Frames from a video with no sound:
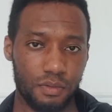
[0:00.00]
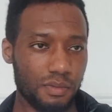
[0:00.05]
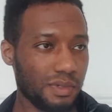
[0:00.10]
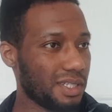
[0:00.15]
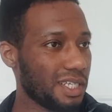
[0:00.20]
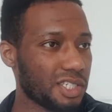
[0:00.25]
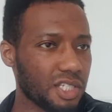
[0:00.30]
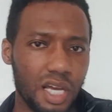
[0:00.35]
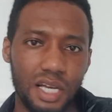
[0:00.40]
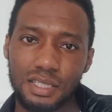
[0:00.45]

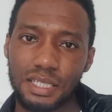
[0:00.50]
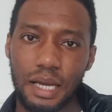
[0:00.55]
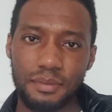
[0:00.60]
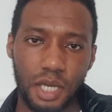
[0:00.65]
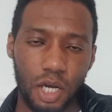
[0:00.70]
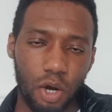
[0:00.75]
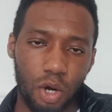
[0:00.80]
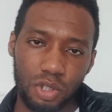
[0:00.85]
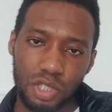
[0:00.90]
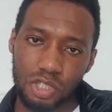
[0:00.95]
There's certain times
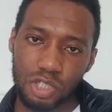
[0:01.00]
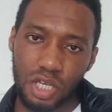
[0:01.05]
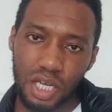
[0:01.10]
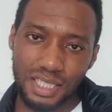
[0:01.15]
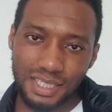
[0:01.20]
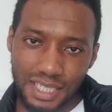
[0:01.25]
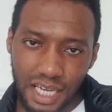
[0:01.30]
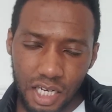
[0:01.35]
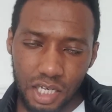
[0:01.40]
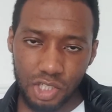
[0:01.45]
I go to
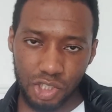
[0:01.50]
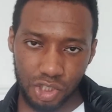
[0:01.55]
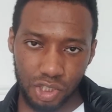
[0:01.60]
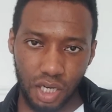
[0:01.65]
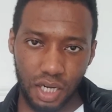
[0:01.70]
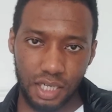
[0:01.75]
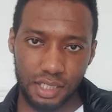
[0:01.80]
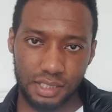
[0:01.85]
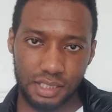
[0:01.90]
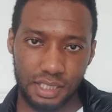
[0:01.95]
certain tenants'
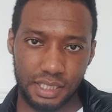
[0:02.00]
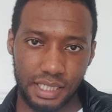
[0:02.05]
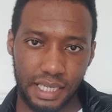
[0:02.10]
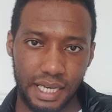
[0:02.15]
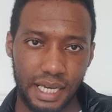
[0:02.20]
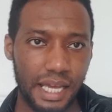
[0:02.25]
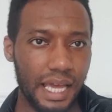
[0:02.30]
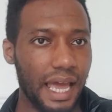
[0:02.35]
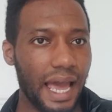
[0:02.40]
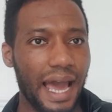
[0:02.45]
yards and
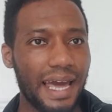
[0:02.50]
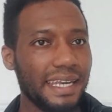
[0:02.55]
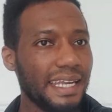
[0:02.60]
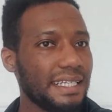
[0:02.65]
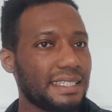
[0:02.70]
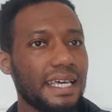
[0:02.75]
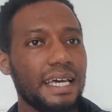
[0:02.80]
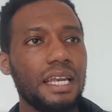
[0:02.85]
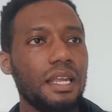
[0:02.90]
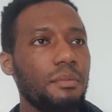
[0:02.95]
that, and
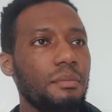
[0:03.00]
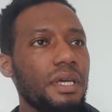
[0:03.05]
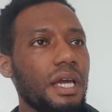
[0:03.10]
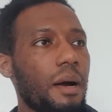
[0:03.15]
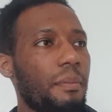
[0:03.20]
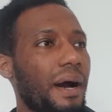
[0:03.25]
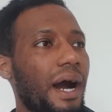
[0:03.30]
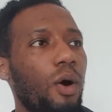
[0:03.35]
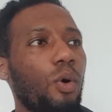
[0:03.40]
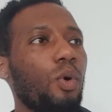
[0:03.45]
they're telling me
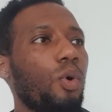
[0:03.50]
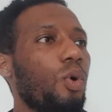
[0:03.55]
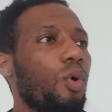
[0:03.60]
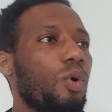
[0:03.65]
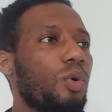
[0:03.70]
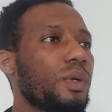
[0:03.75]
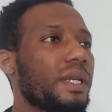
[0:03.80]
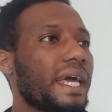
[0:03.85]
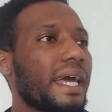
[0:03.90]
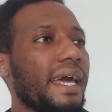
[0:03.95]
about
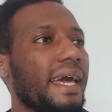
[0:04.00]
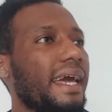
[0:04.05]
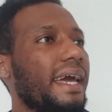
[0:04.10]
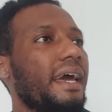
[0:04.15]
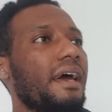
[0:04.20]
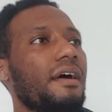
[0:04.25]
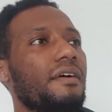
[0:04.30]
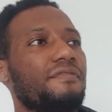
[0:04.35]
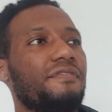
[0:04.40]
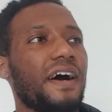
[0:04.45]
all
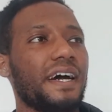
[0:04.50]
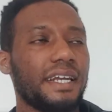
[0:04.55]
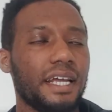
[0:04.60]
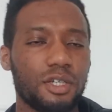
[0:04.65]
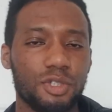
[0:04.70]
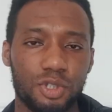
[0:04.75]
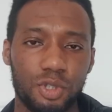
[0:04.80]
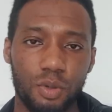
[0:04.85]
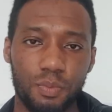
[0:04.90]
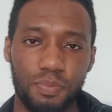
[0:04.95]
their
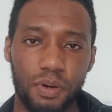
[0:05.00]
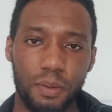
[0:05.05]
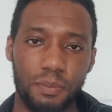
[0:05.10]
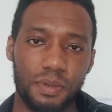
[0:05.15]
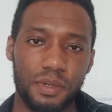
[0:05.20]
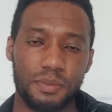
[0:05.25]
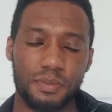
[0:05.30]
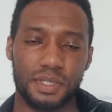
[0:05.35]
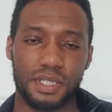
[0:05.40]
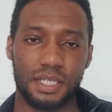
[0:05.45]
financial
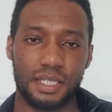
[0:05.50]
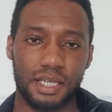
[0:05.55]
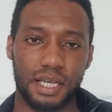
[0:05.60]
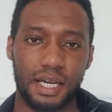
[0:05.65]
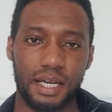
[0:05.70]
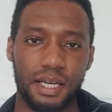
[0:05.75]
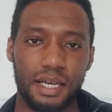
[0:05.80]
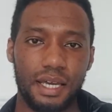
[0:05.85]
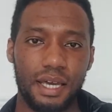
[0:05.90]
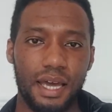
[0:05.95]
problems and
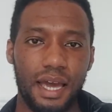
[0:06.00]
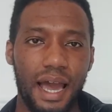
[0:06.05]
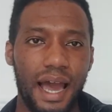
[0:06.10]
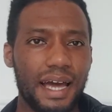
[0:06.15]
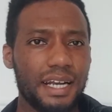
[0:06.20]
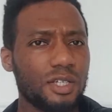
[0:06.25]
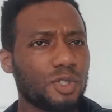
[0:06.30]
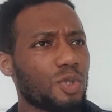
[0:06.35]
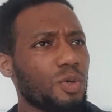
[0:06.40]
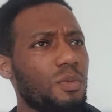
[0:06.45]
that.
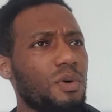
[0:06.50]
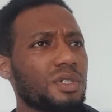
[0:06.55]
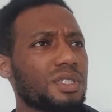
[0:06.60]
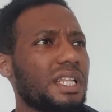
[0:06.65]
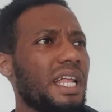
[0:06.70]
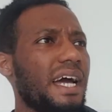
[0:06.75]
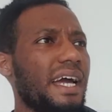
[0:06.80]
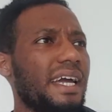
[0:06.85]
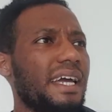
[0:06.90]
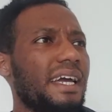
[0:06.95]
And it's almost
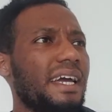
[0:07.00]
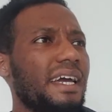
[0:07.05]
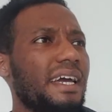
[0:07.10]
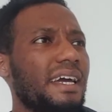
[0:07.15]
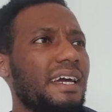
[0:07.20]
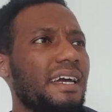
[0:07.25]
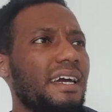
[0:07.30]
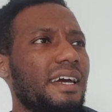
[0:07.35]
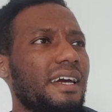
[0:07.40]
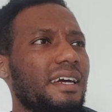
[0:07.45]
like
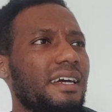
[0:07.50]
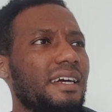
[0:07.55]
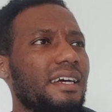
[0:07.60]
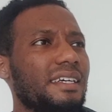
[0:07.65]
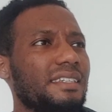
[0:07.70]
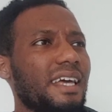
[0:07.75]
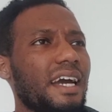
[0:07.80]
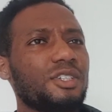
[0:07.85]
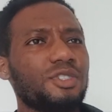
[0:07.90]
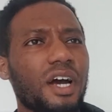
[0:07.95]

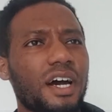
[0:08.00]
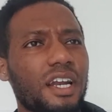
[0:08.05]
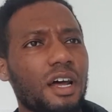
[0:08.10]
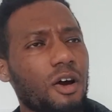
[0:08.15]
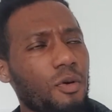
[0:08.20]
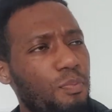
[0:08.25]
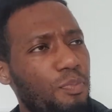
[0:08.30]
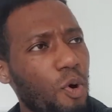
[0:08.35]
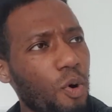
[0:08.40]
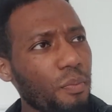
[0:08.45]
they're trying
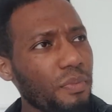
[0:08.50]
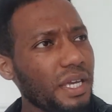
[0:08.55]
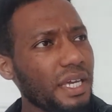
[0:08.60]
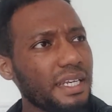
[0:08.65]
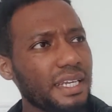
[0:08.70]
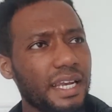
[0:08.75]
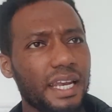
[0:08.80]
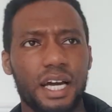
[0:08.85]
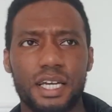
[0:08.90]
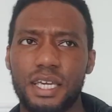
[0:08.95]
to put me in
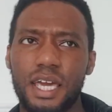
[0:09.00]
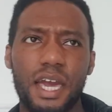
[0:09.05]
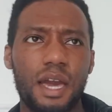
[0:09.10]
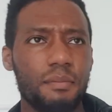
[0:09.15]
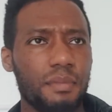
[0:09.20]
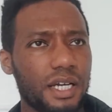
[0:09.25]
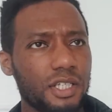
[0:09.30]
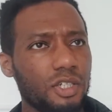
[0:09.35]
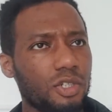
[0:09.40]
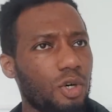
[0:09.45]
there like, yeah,
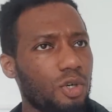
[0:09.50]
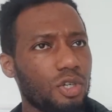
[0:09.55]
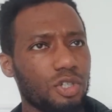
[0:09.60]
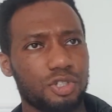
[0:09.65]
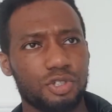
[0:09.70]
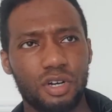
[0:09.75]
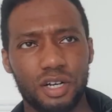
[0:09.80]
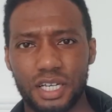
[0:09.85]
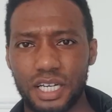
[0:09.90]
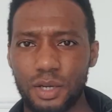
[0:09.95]
man, you know, you're
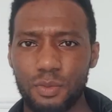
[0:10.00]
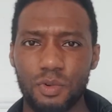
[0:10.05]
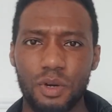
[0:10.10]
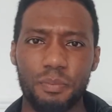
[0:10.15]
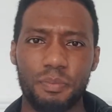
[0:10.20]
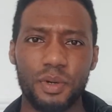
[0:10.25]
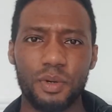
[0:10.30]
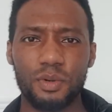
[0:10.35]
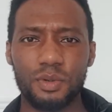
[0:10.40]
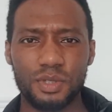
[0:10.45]
struggling
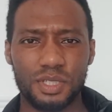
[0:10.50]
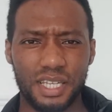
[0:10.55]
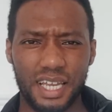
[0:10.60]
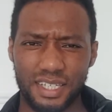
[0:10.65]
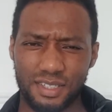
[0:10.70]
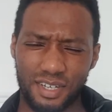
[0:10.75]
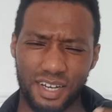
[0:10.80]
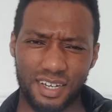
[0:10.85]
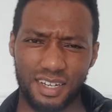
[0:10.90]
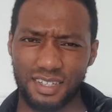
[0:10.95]
with bills.
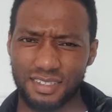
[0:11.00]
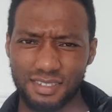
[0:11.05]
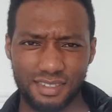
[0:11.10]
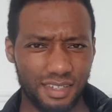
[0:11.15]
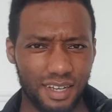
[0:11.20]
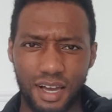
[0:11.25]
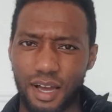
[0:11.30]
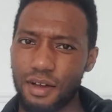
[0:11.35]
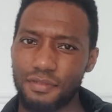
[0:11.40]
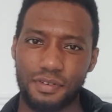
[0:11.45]
Like, trying to,
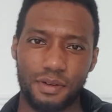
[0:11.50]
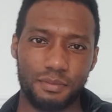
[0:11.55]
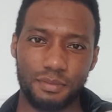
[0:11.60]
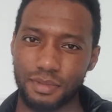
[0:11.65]
nah,